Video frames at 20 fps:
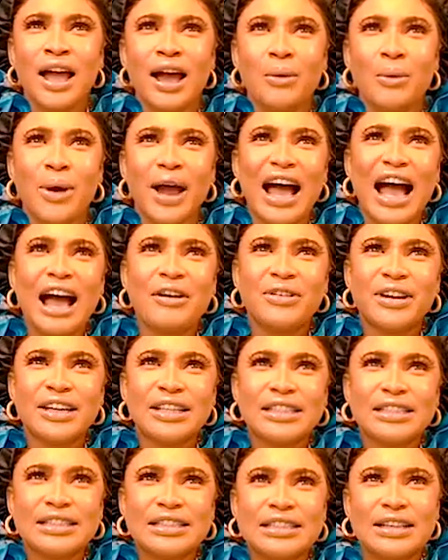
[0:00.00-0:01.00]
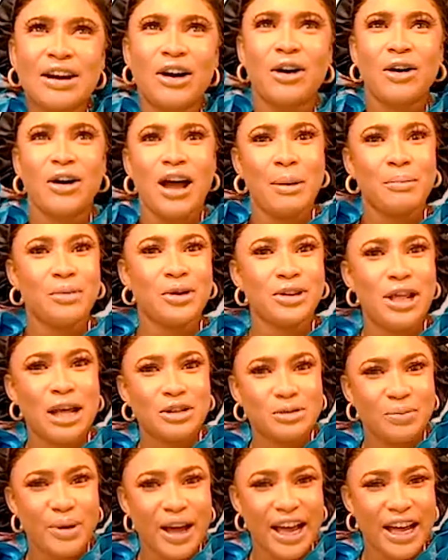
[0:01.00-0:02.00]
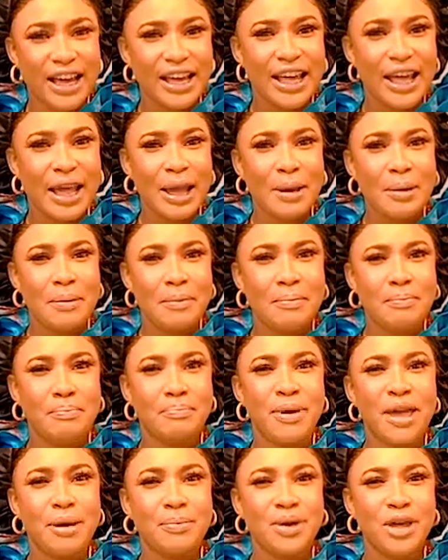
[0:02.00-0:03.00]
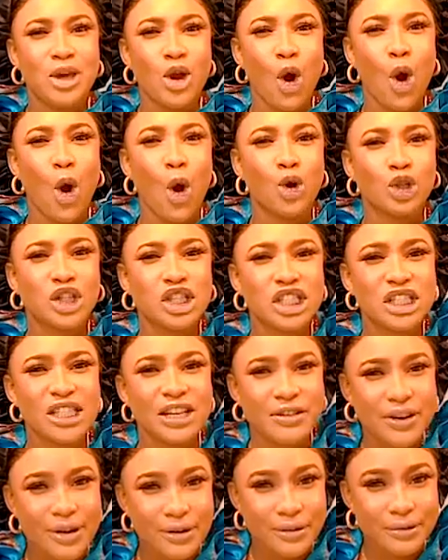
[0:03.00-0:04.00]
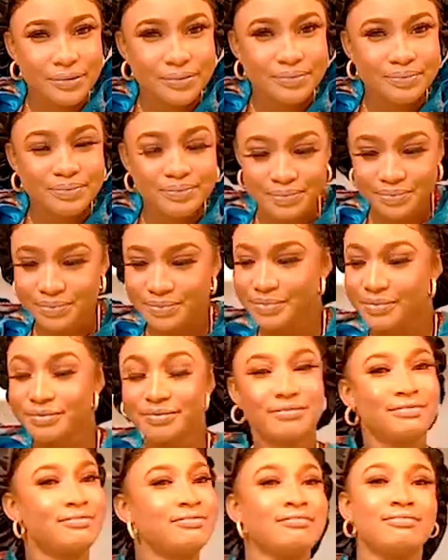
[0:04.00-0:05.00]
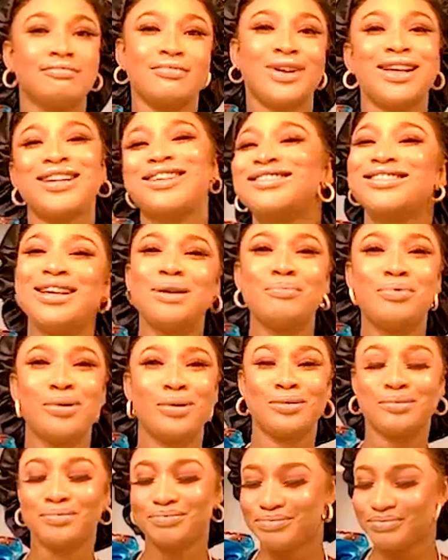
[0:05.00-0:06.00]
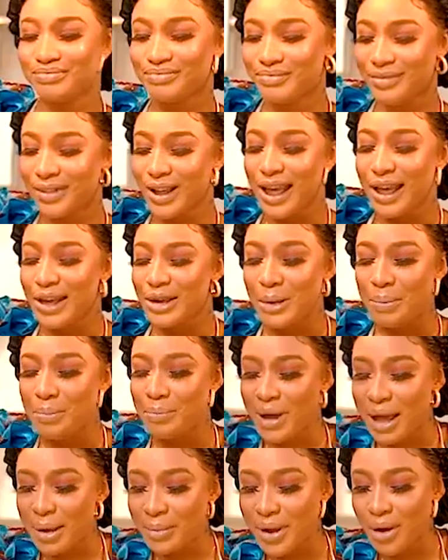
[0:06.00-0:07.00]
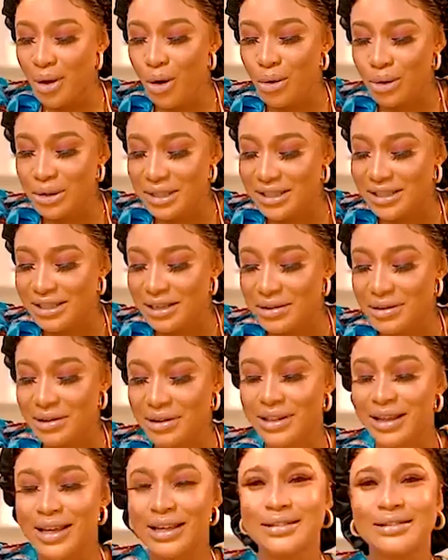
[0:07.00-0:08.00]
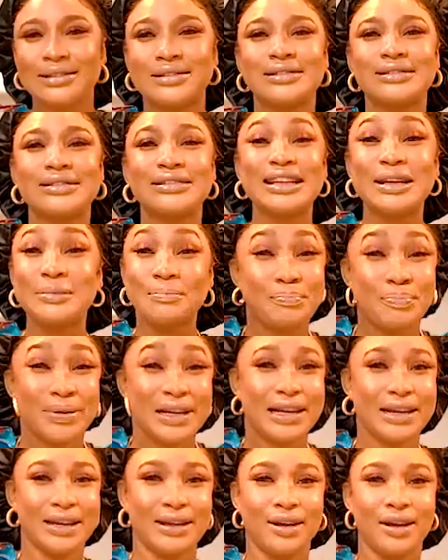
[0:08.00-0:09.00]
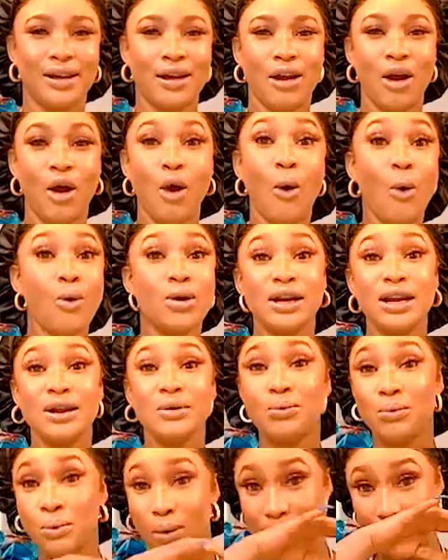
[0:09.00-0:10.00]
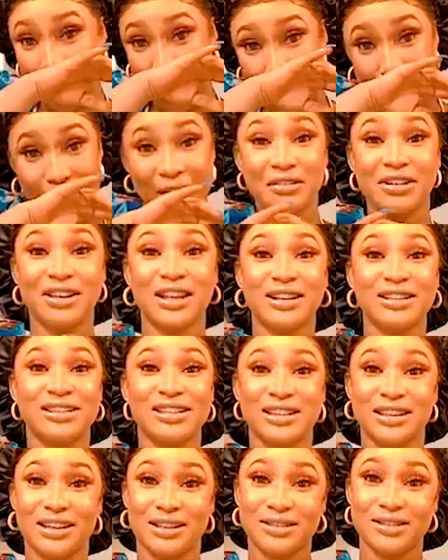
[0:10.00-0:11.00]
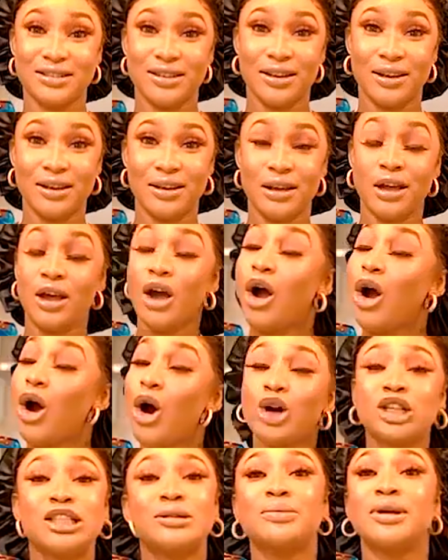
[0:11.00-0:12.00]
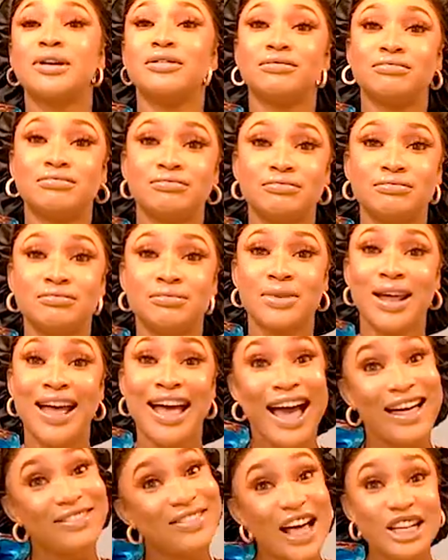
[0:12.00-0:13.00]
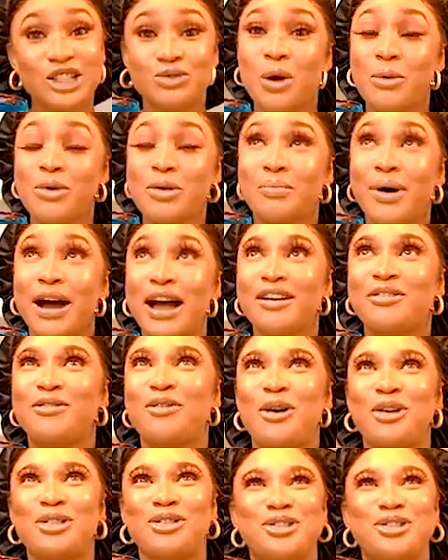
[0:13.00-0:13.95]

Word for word: we're having, oh, I'm going out to buy baby oat cereal. Simple. Your baby oat cereal is simply only one ingredient in it, oatmeal. And that's what we buy for